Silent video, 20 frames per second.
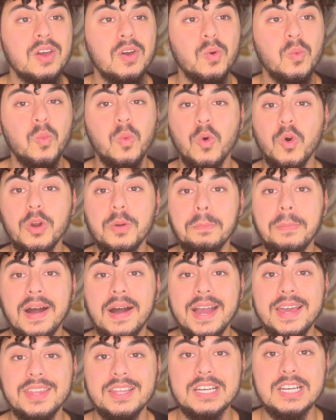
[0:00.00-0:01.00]
worn
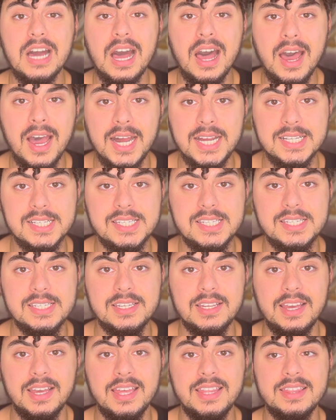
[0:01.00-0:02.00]
by the gods.
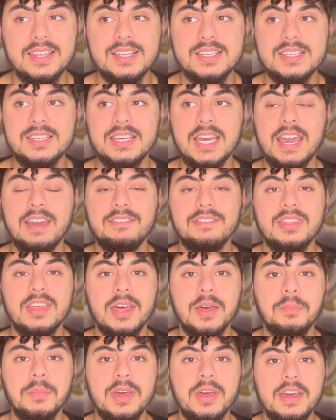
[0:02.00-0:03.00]
And this gave
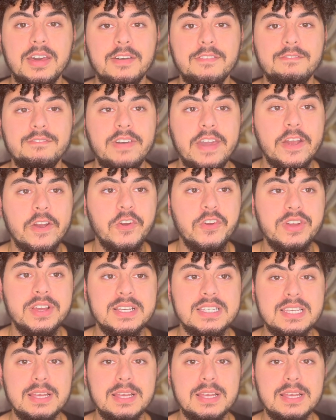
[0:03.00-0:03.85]
them various